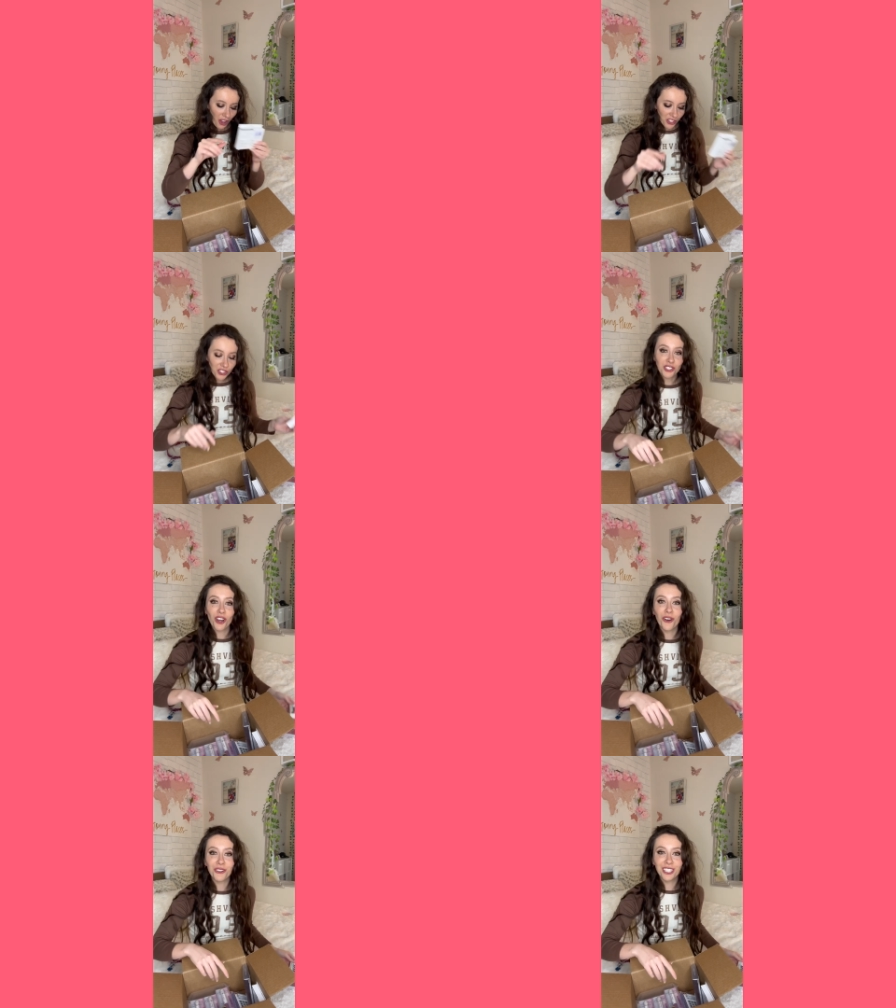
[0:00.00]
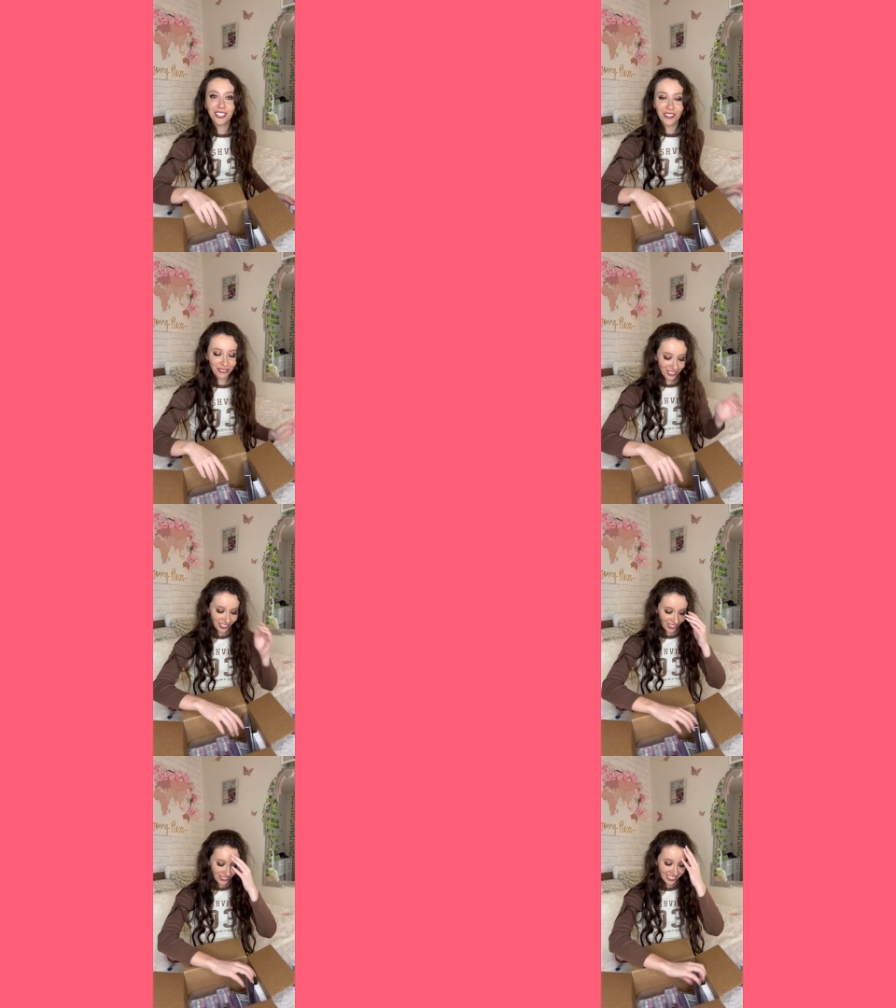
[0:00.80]
So cute, I'm
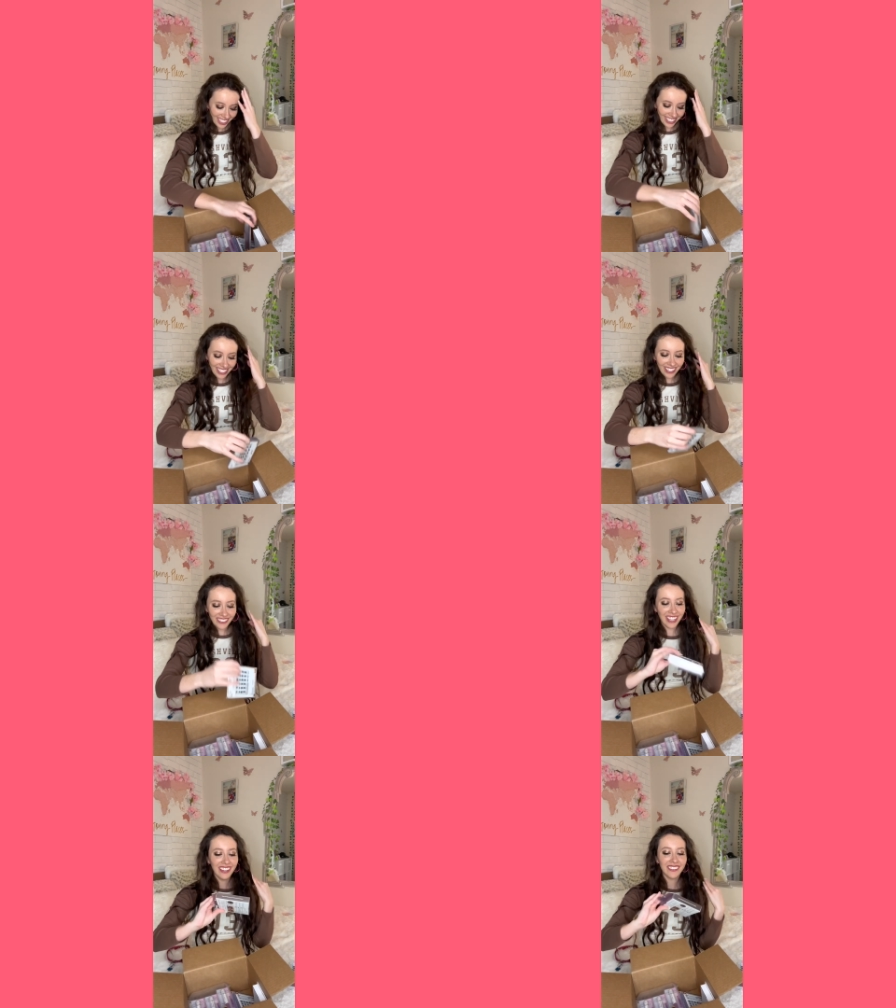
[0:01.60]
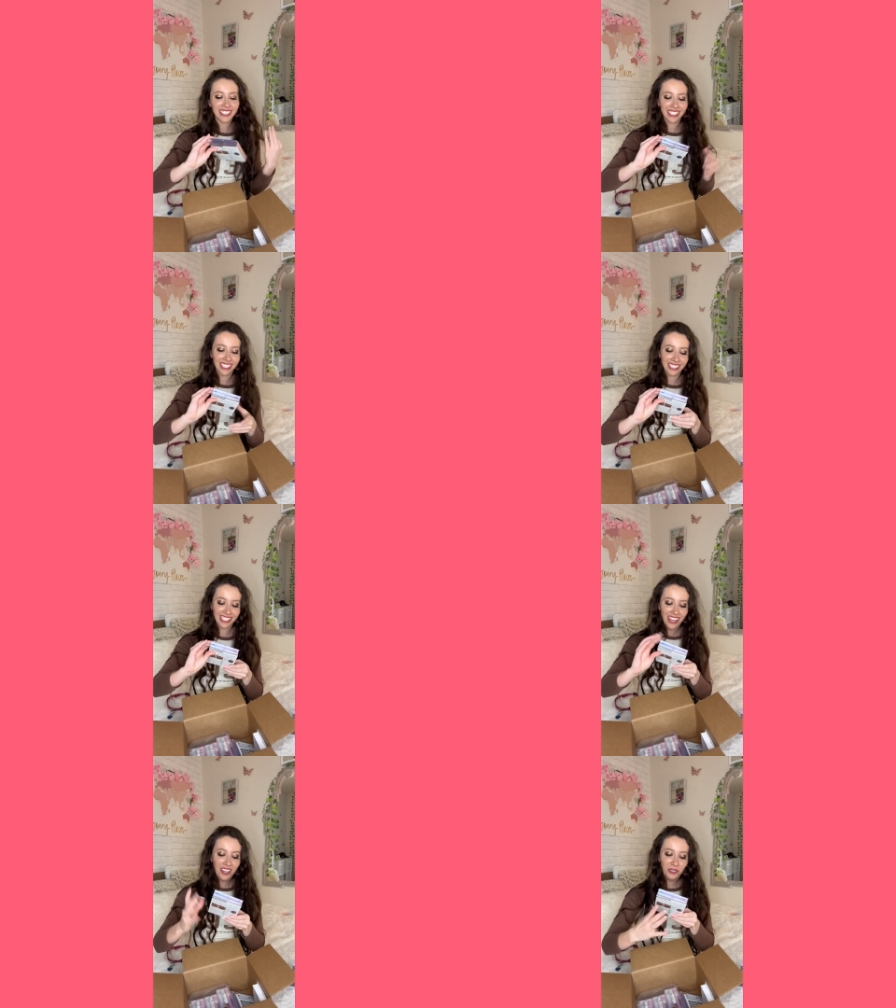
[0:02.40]
so excited. Okay, what's this?
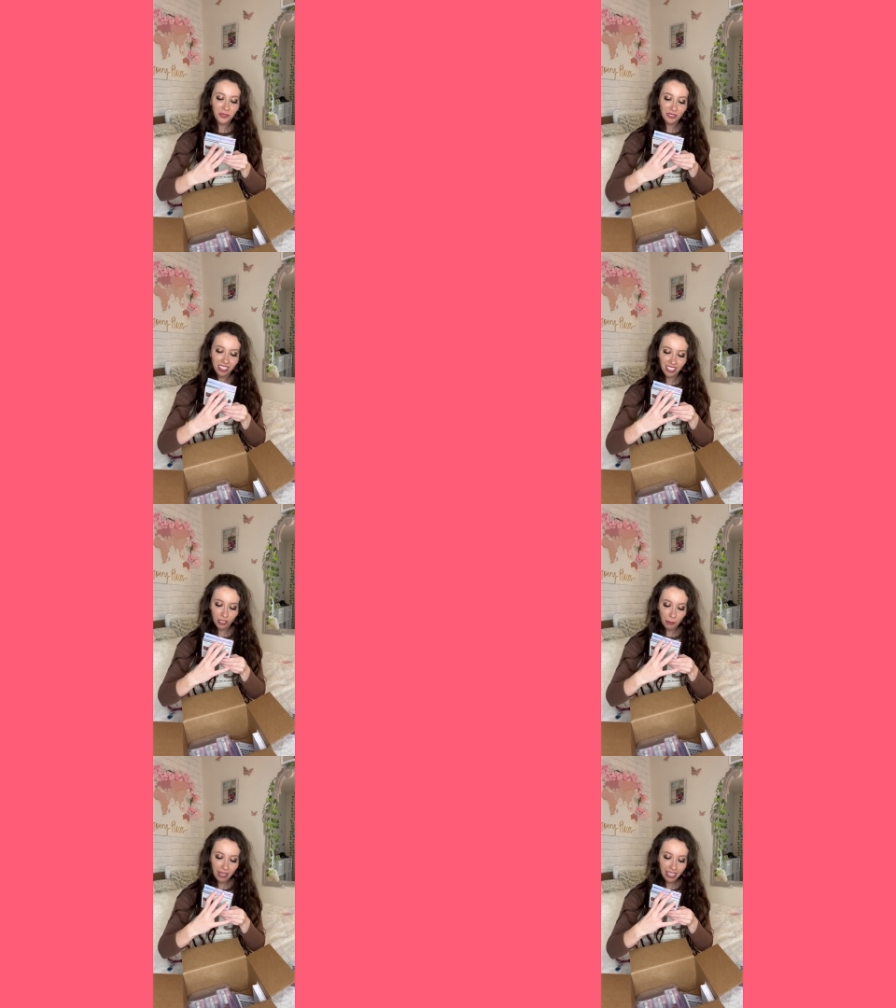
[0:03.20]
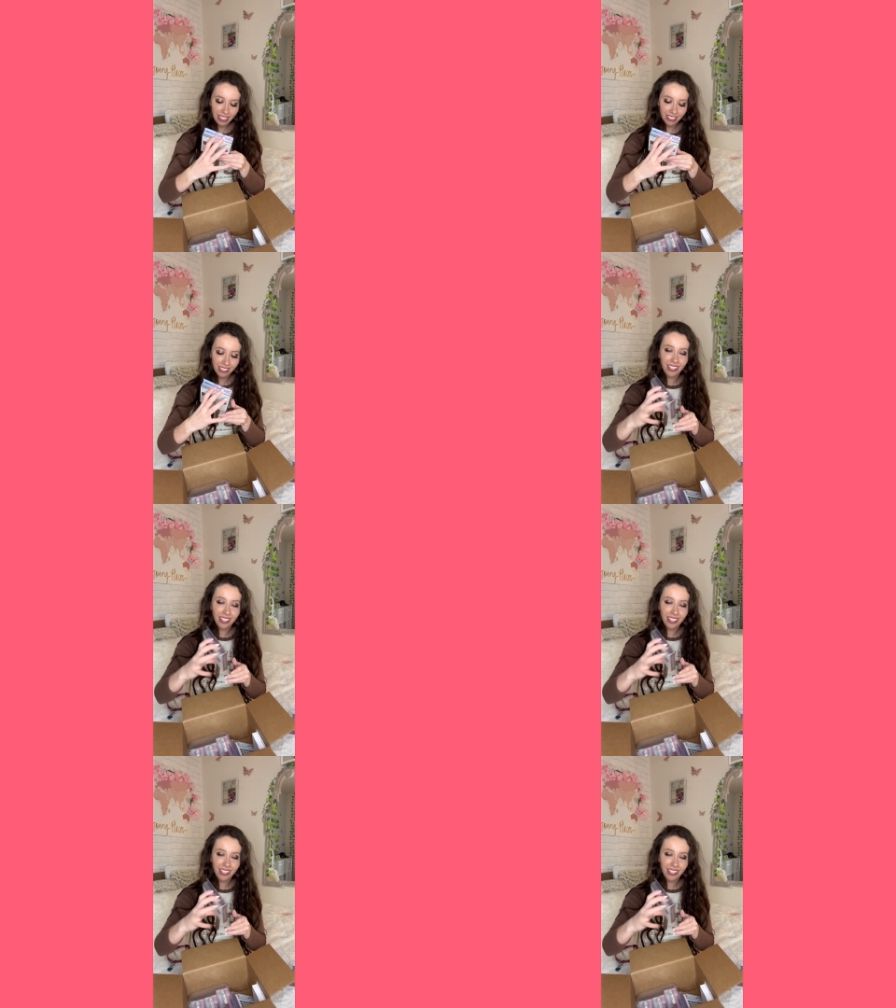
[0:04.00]
Ooh, another pack.